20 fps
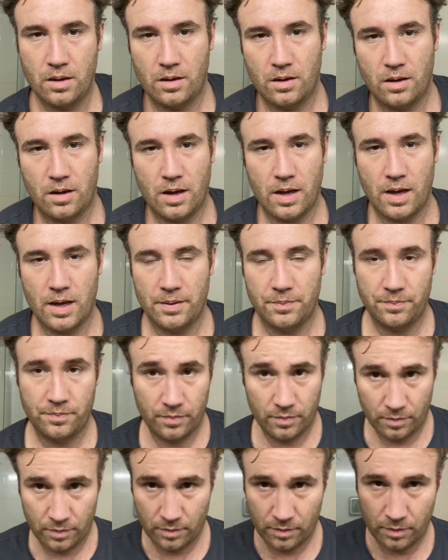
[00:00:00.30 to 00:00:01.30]
Hi,
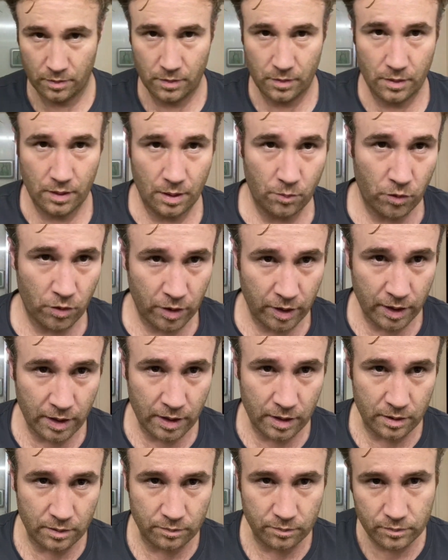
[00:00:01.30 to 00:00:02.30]
I'm wearing
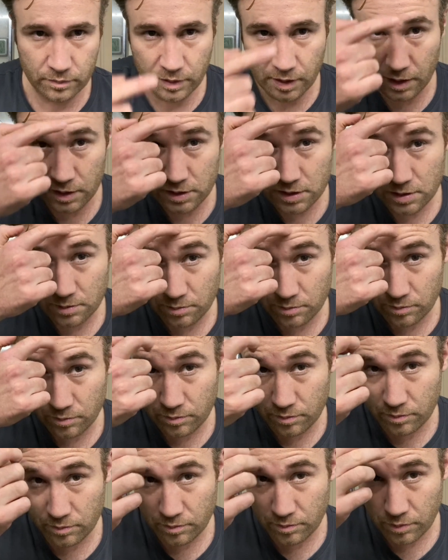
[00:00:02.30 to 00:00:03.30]
a custom
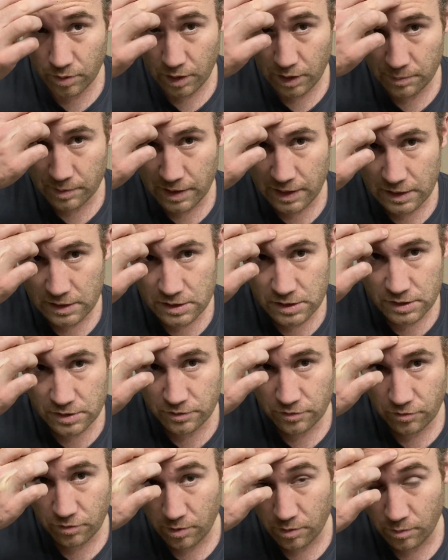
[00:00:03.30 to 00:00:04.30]
poly piece
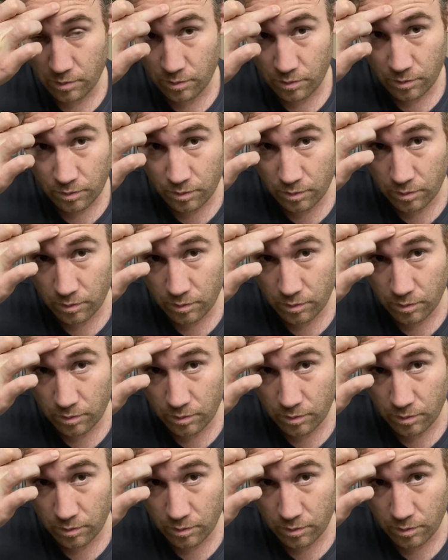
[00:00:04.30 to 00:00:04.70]
from